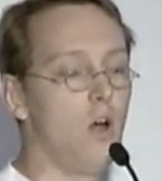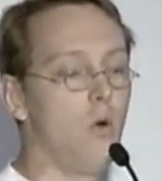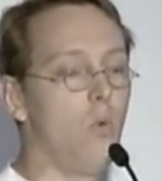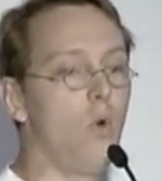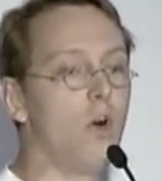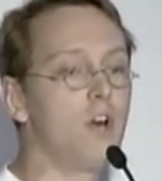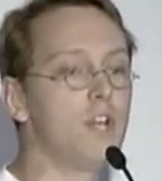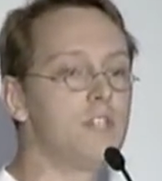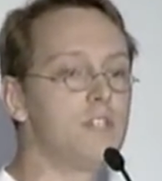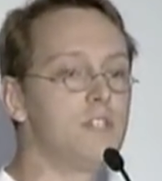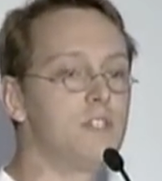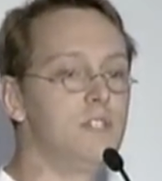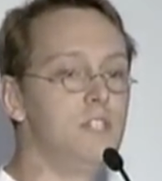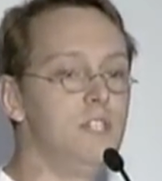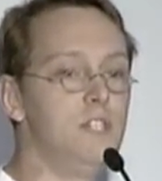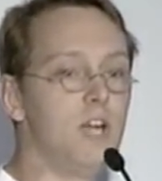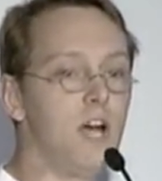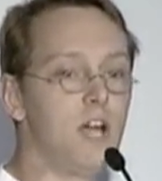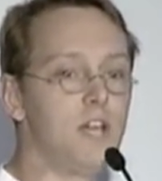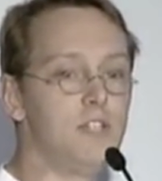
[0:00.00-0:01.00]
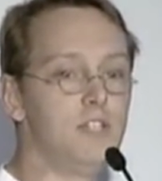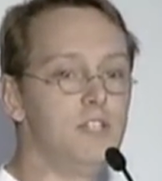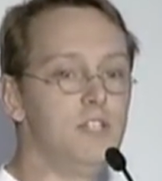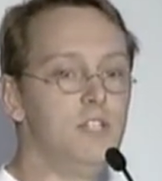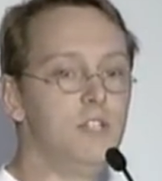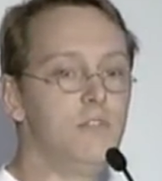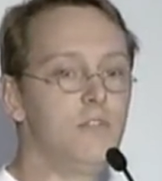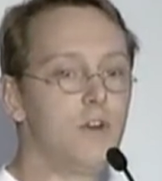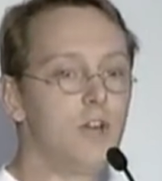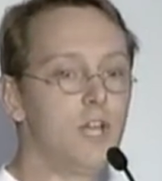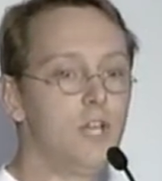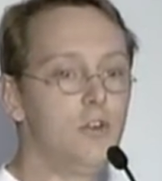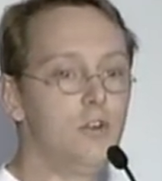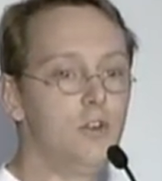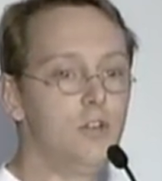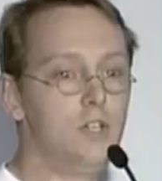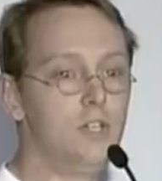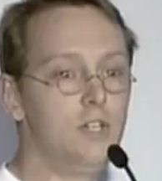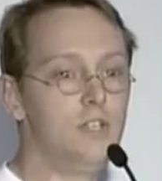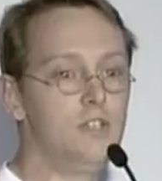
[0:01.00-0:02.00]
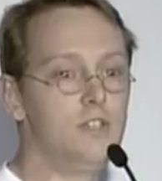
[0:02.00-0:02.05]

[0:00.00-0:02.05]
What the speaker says: One is the identifier.